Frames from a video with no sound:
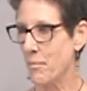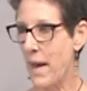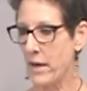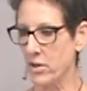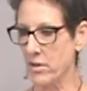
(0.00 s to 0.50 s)

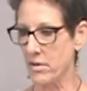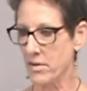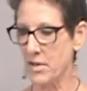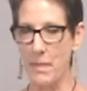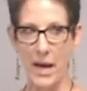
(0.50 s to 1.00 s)
Matter,
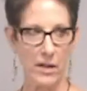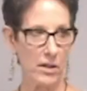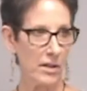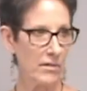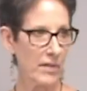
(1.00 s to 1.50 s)
this is
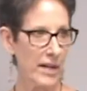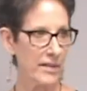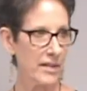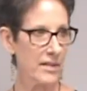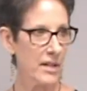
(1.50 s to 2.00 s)
matter,
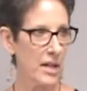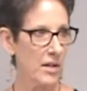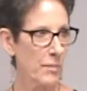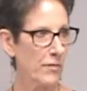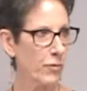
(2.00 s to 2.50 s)
right?
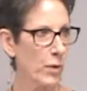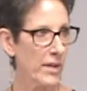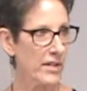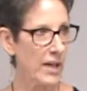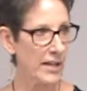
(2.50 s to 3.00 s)

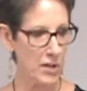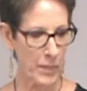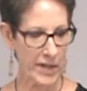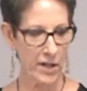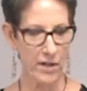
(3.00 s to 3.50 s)
Before this got to
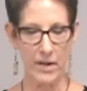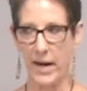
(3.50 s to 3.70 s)
be here,